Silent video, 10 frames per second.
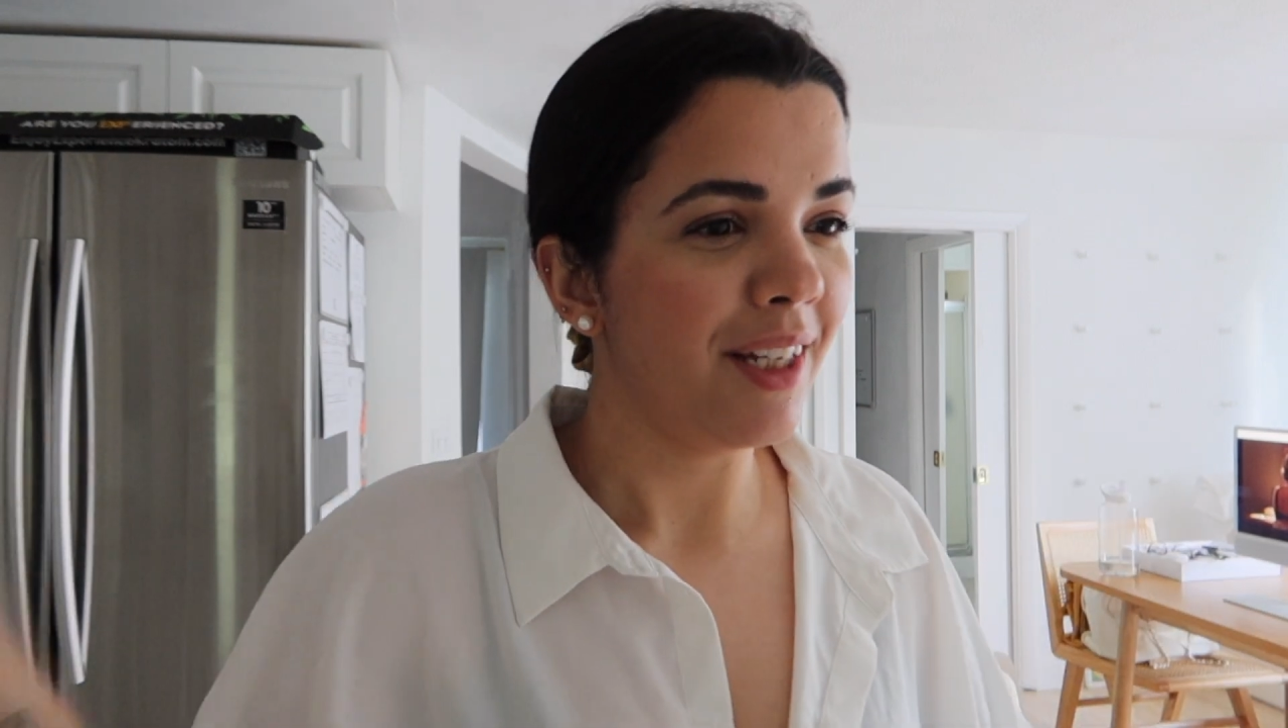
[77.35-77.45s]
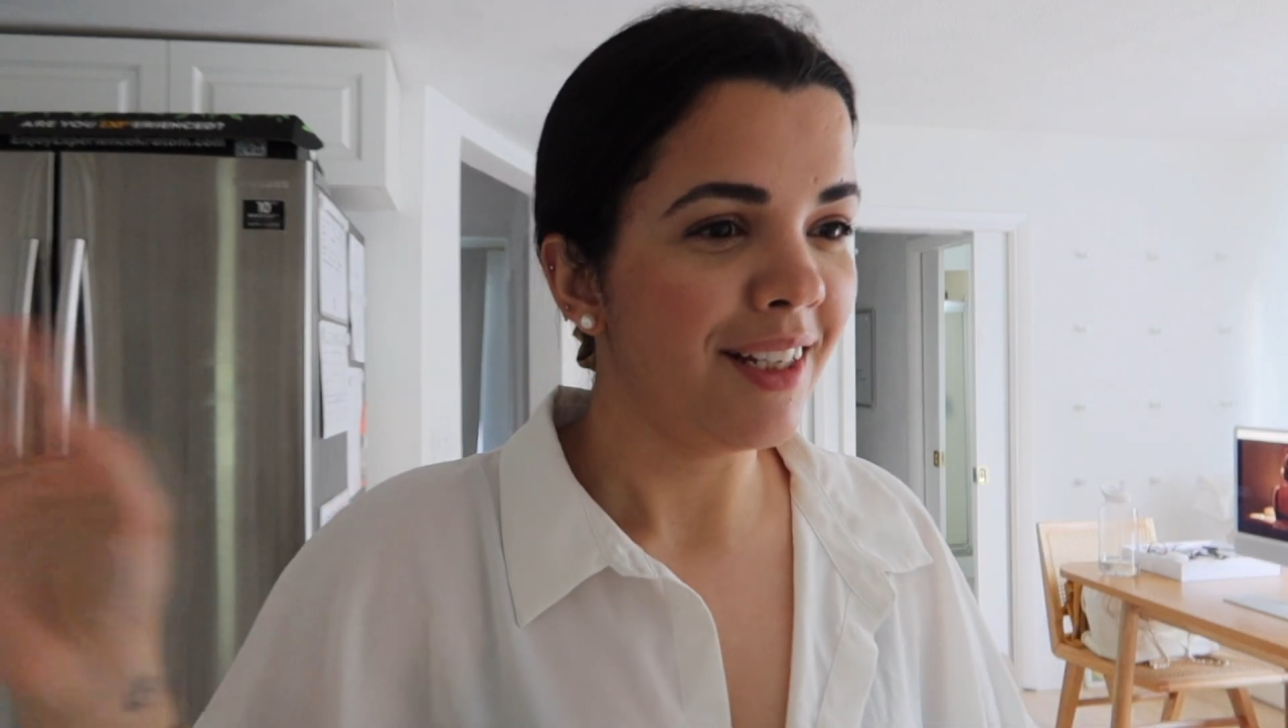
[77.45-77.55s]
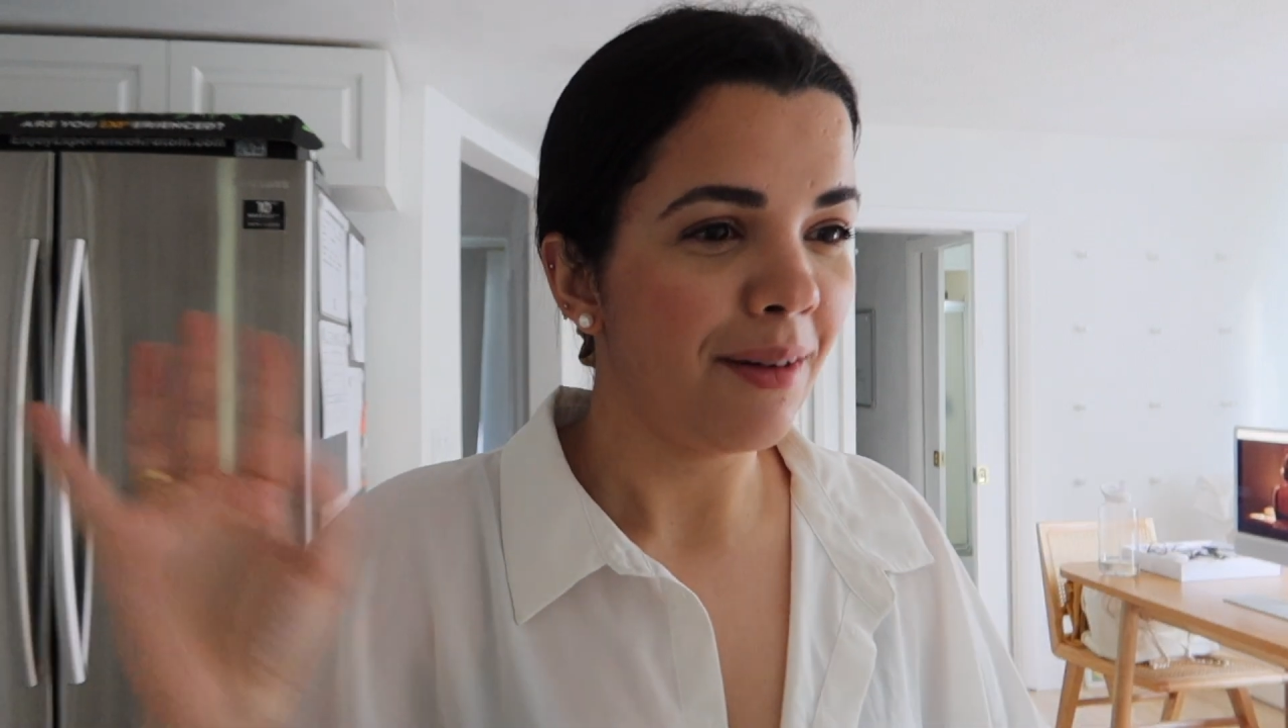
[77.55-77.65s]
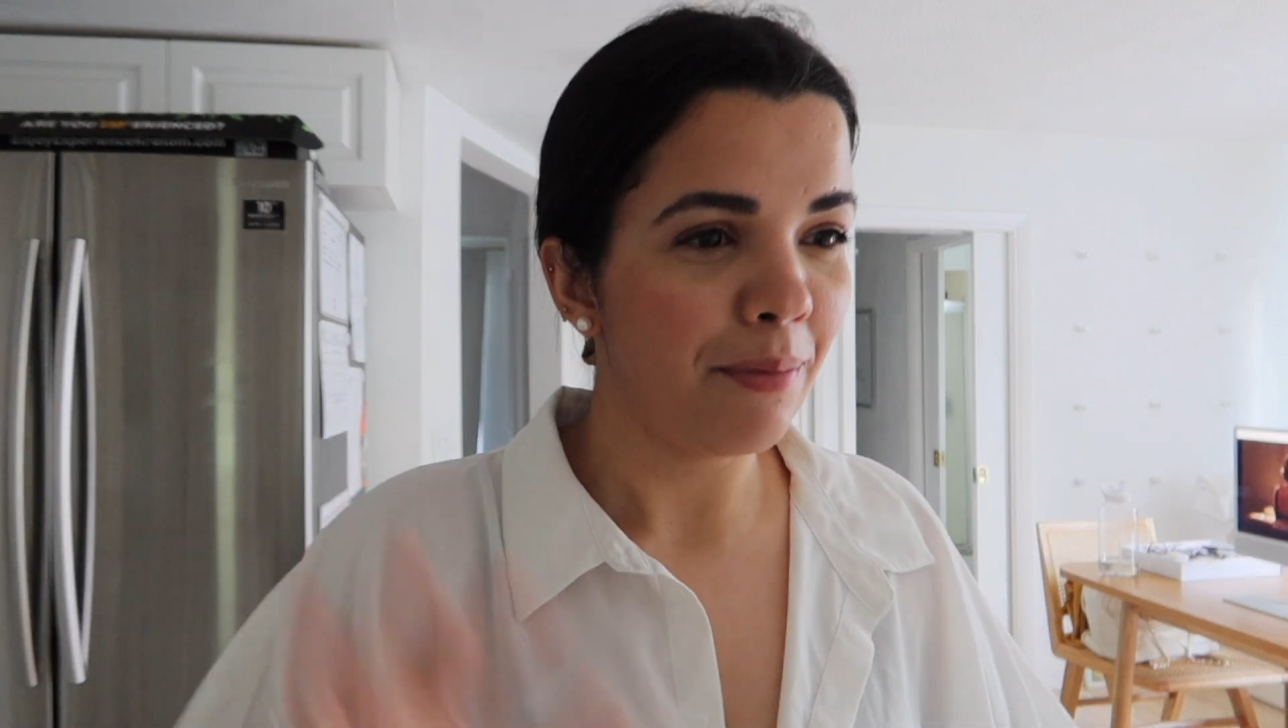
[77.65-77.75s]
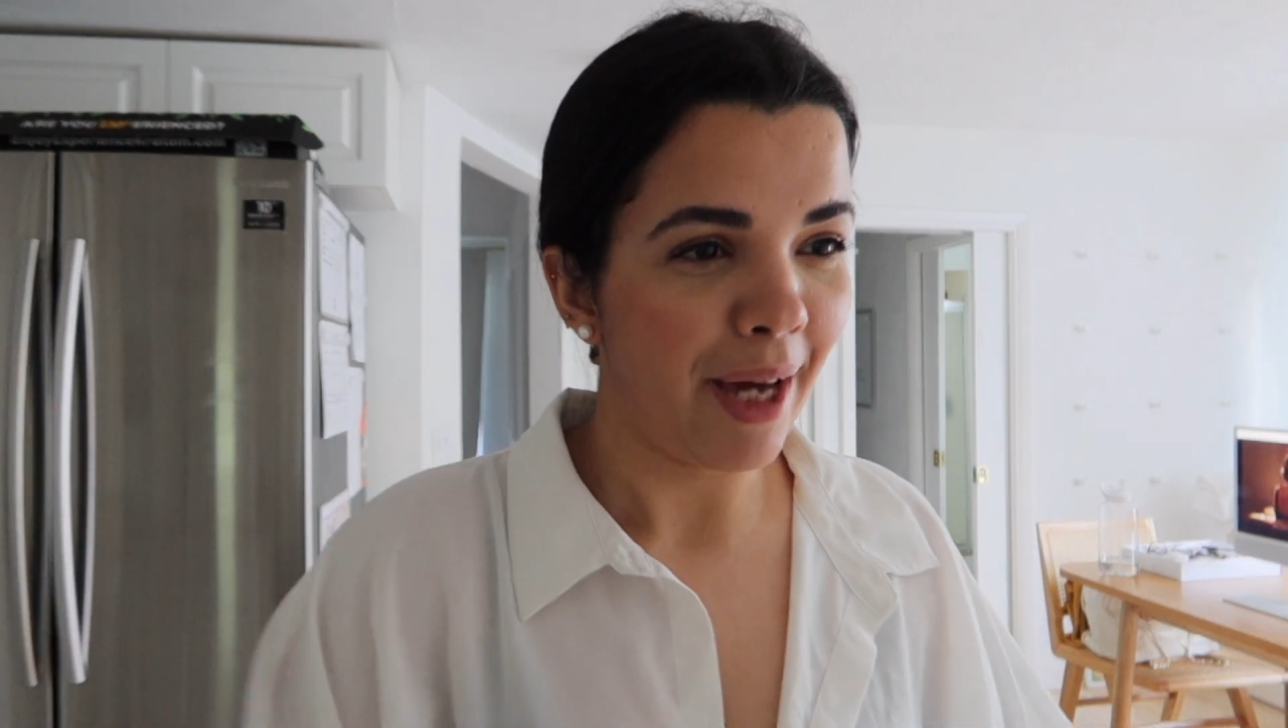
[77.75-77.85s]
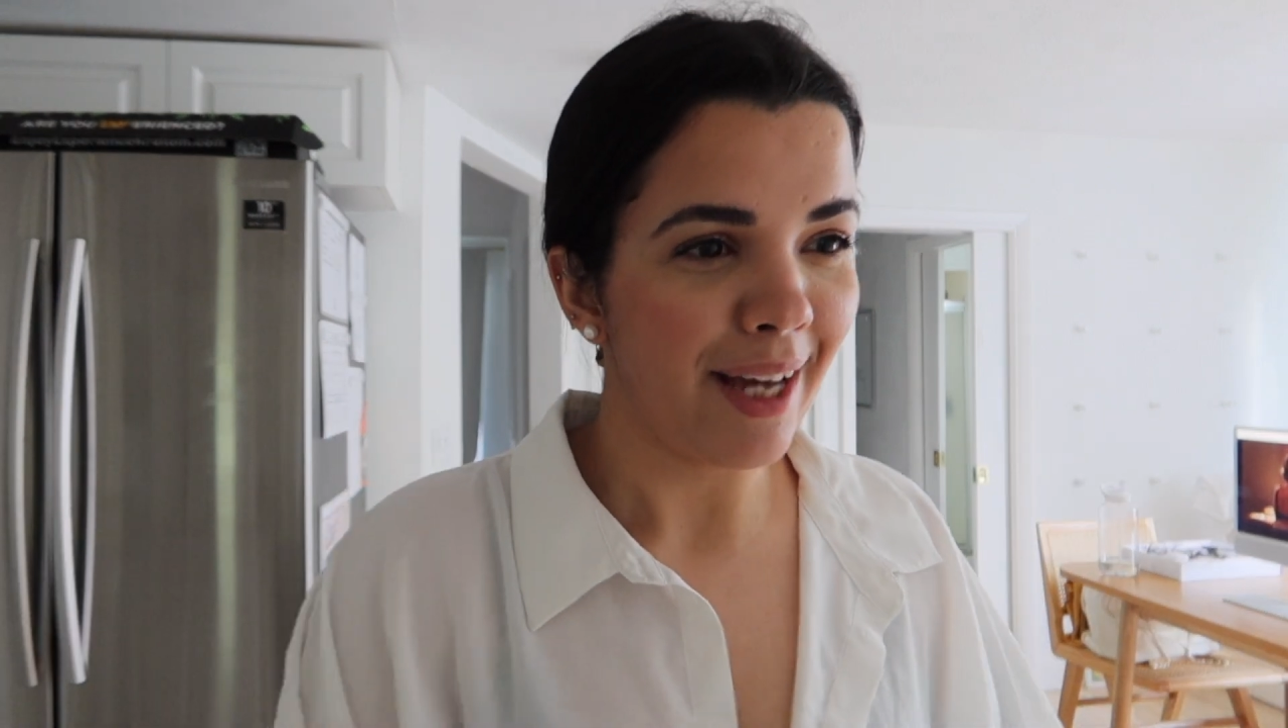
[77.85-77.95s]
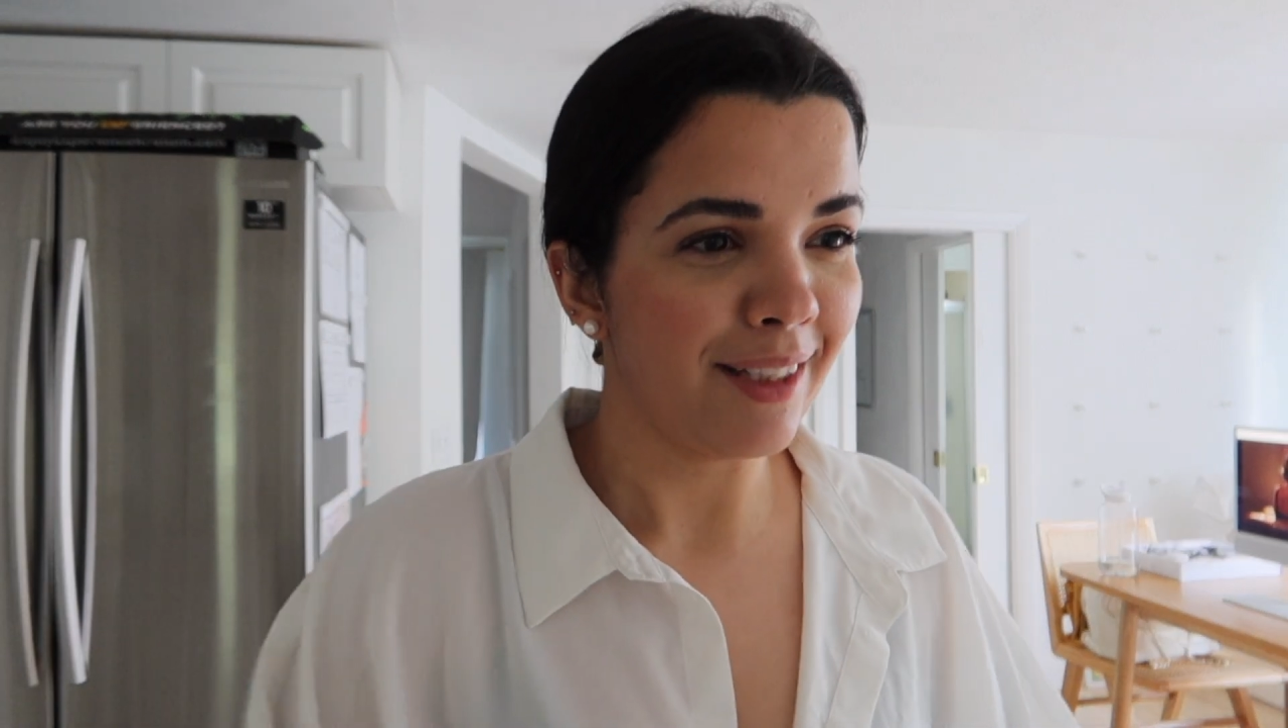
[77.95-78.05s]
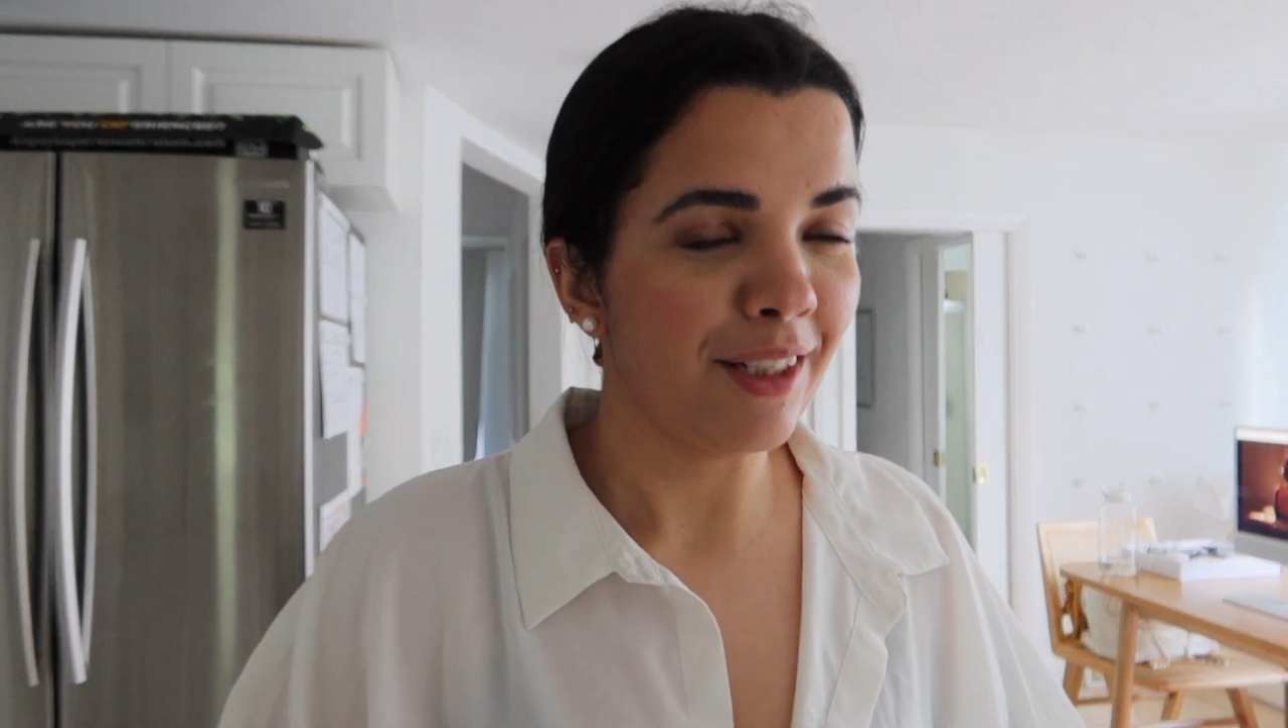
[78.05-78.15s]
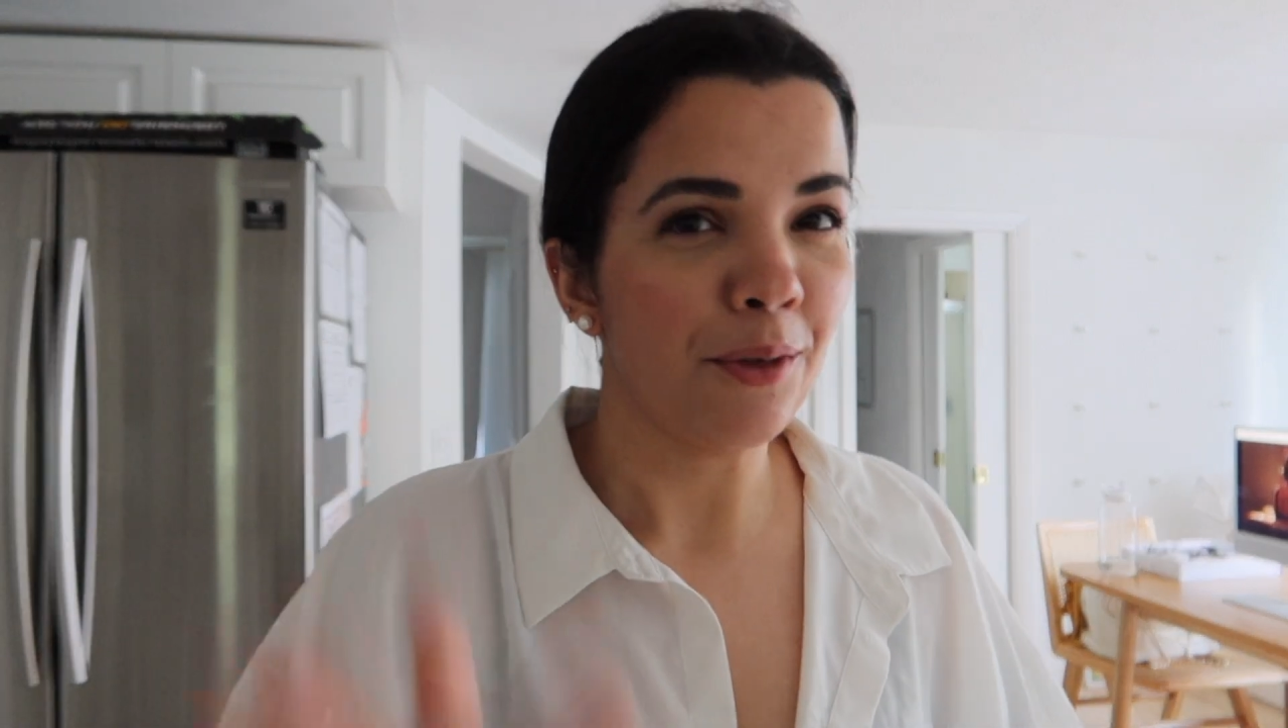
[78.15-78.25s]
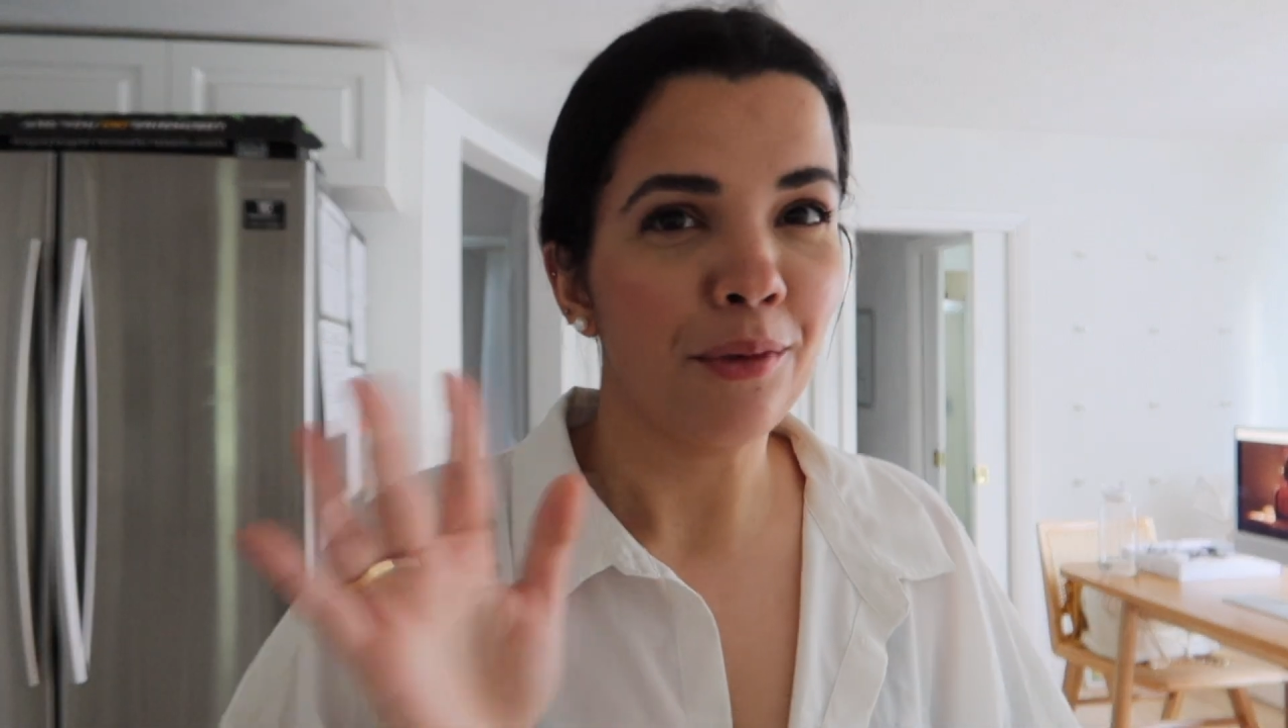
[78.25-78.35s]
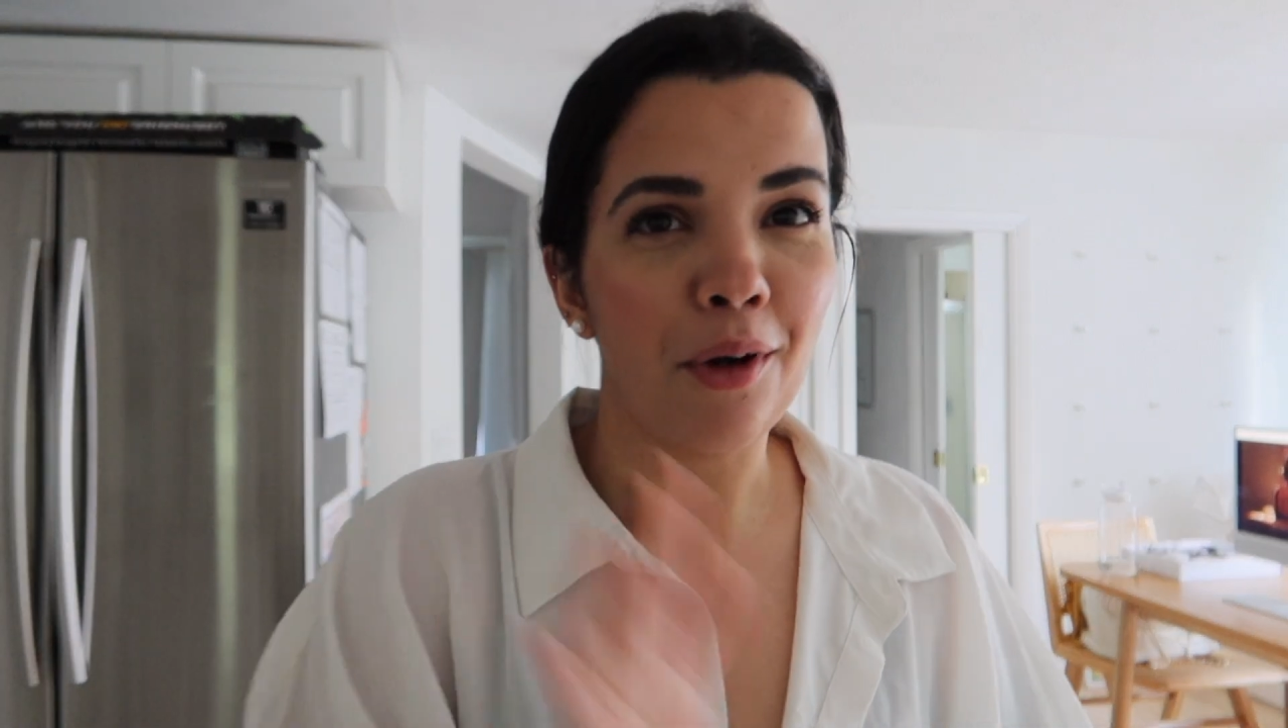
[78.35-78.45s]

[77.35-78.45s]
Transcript: in a basket with